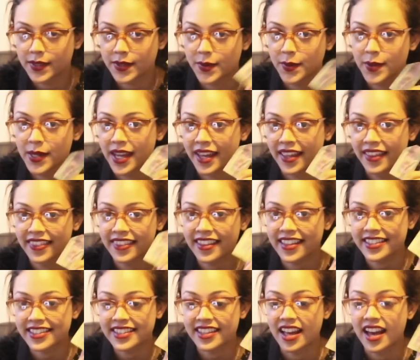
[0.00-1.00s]
So yeah,
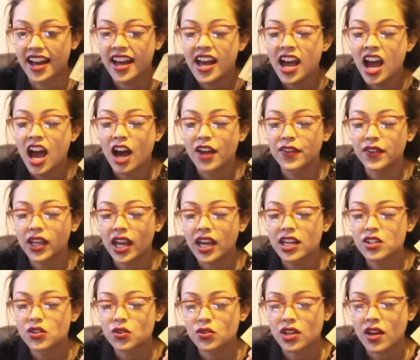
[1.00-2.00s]
that's that. I think
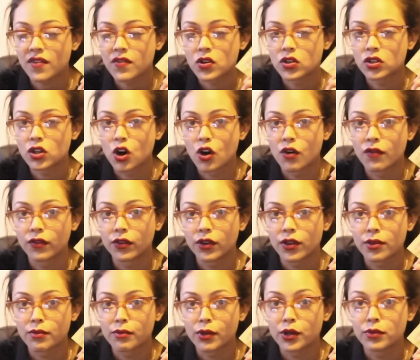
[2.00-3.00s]
ASOS have it on offer
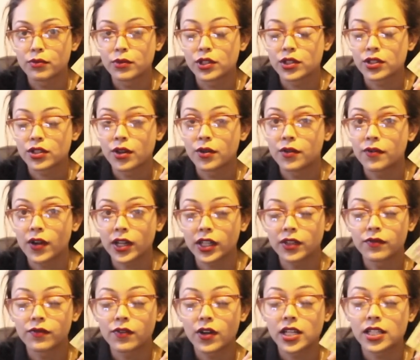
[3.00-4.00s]
at the moment, so if I
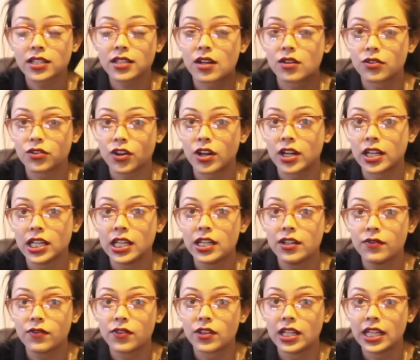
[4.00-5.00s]
can find it, I'll try and
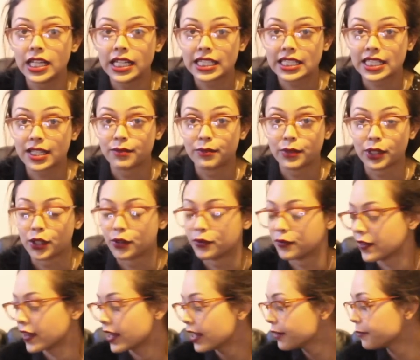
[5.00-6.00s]
leave the link down below
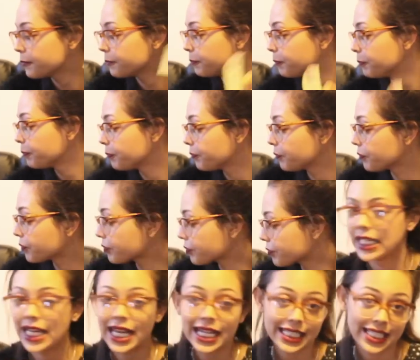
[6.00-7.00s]
for that.
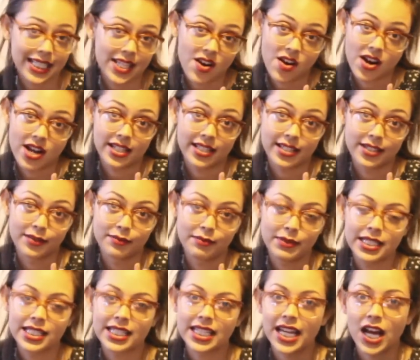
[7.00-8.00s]
Next item
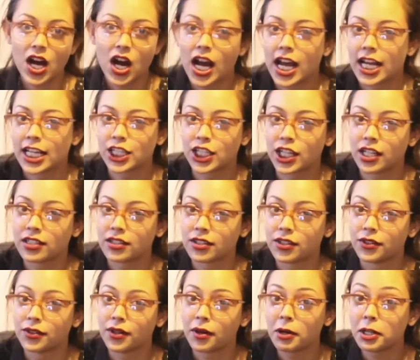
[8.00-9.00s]
is an
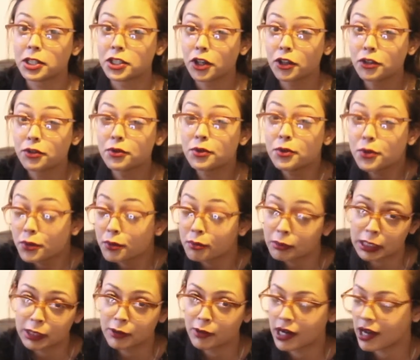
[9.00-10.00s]
eyeshadow. Now I don't
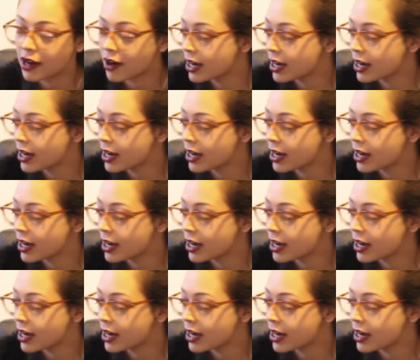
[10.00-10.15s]
normally wear